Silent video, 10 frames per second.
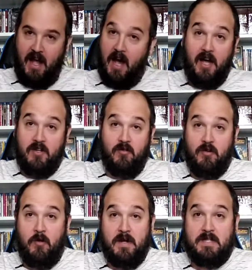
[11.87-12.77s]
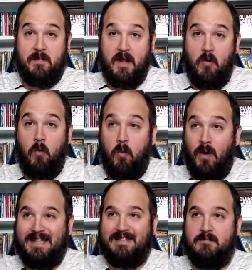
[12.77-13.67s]
you'll know it's been
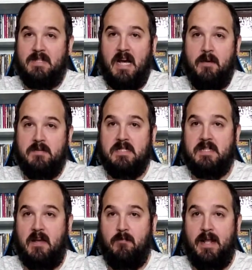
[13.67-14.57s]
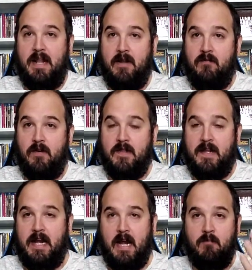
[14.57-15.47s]
quite some time since I've been in front of
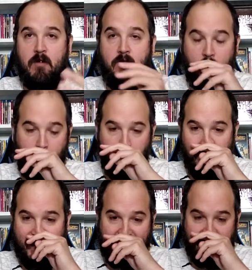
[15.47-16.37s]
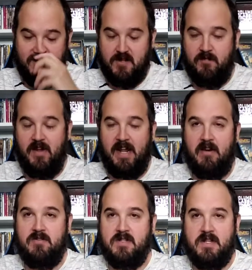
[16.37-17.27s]
the camera recording YouTube
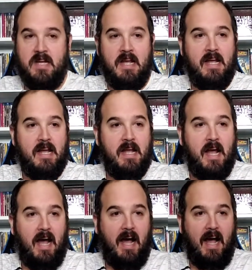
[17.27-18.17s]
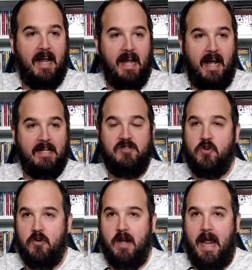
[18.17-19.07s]
videos. I
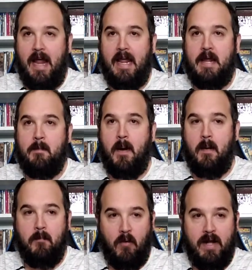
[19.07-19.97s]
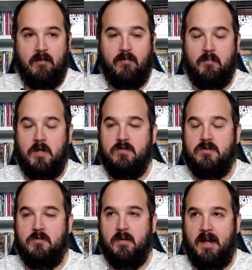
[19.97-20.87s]
took a break from
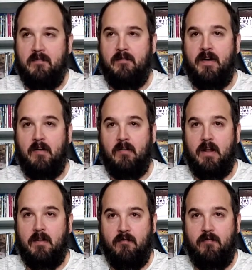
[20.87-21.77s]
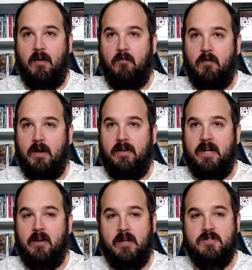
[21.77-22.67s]
YouTube, and it felt really
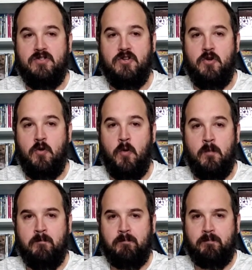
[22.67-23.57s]
good to,